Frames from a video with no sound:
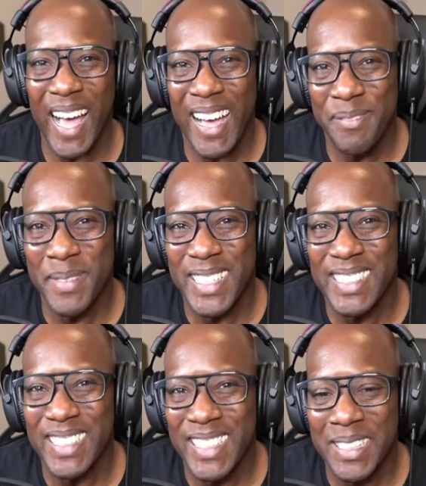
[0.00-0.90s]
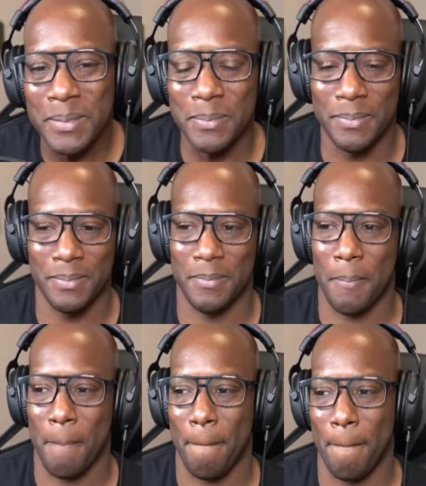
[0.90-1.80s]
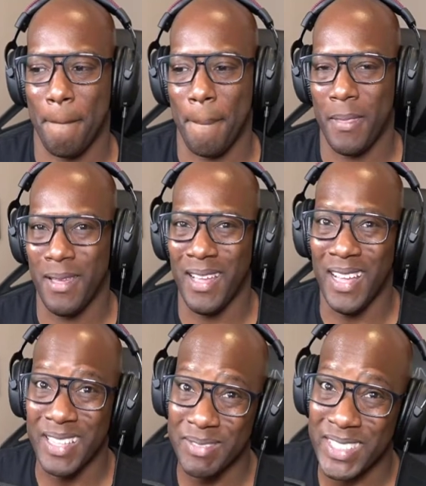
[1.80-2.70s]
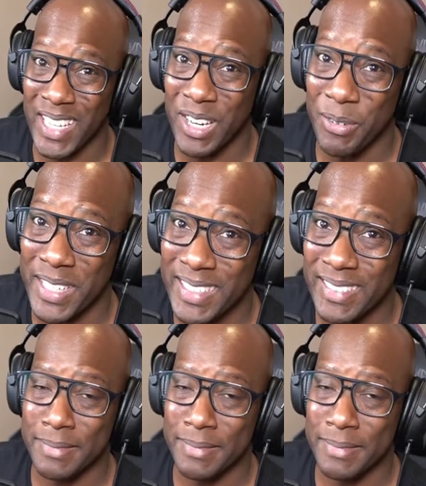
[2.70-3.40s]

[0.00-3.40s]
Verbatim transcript: I messed up. I'm sorry.